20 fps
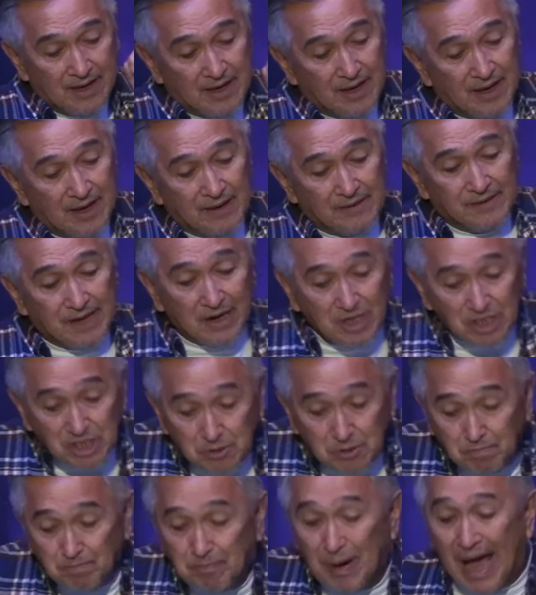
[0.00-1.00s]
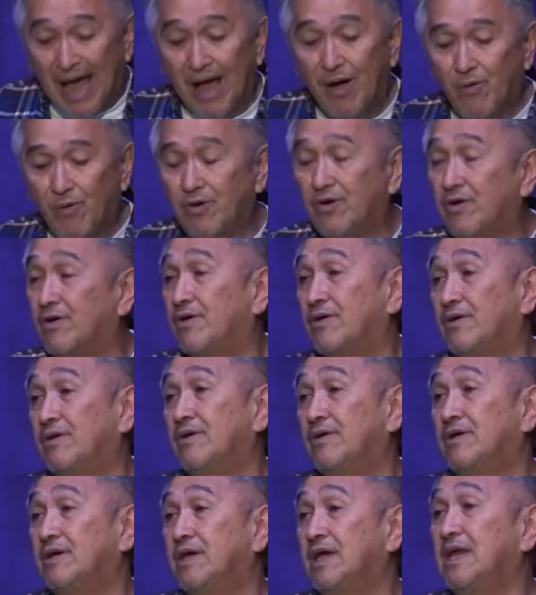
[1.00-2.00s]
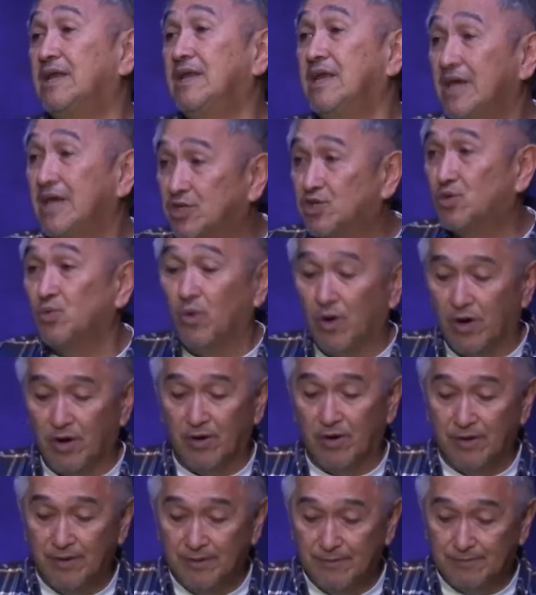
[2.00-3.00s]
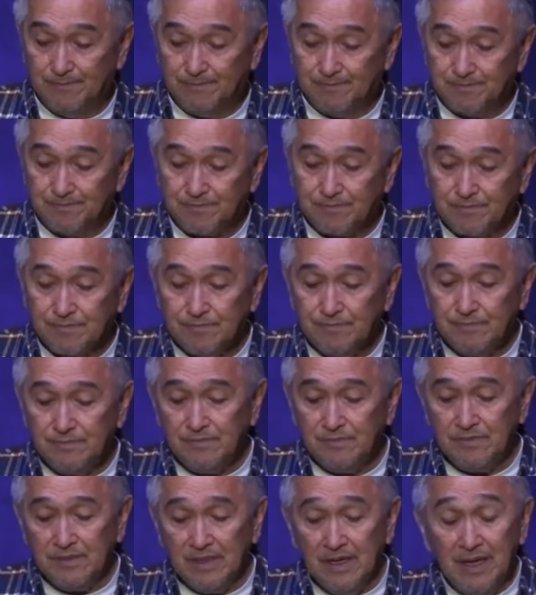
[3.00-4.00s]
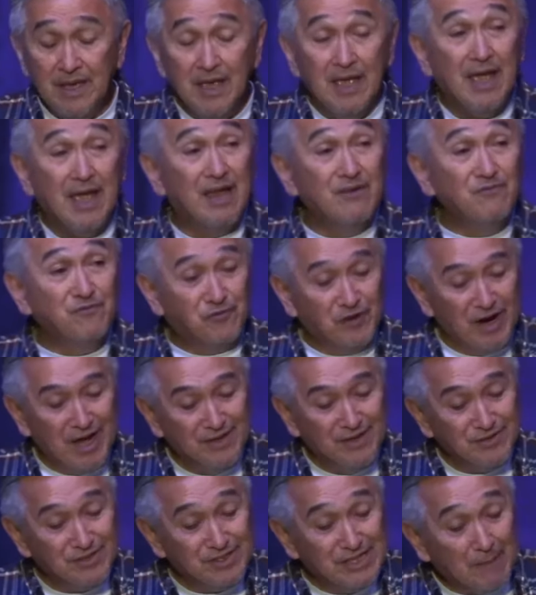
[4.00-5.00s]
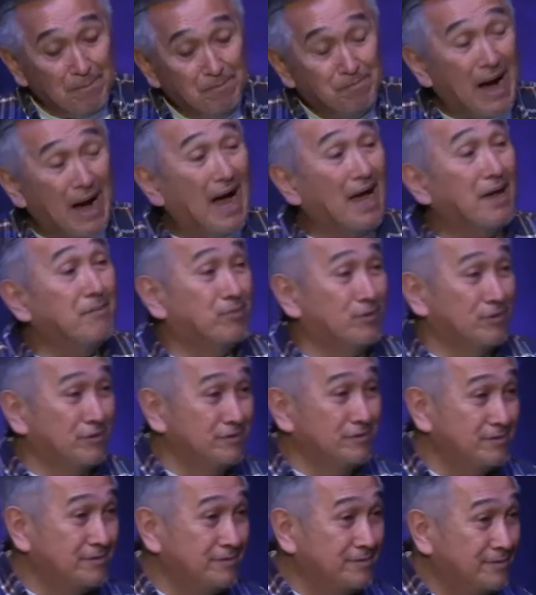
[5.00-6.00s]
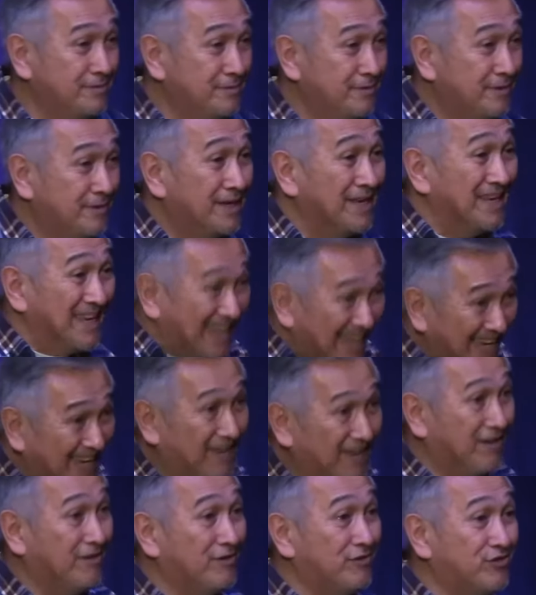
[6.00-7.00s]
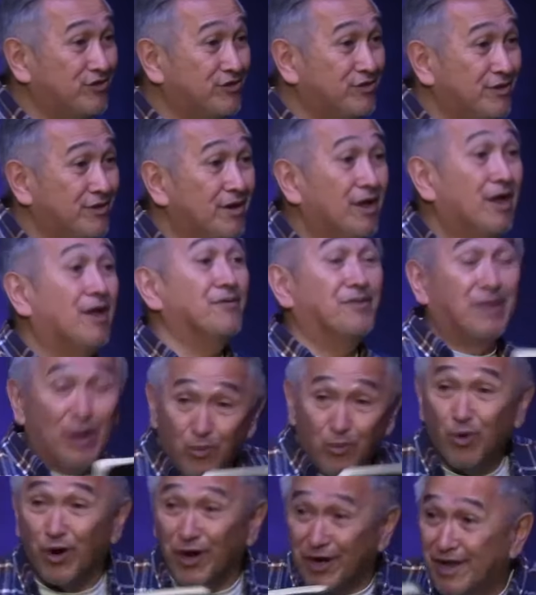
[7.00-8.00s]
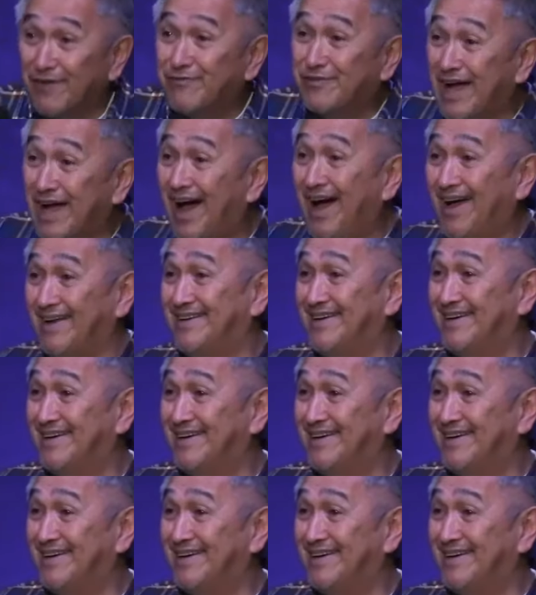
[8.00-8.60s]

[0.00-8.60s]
There's power in His Word. And friends, the Bible is the Word of God.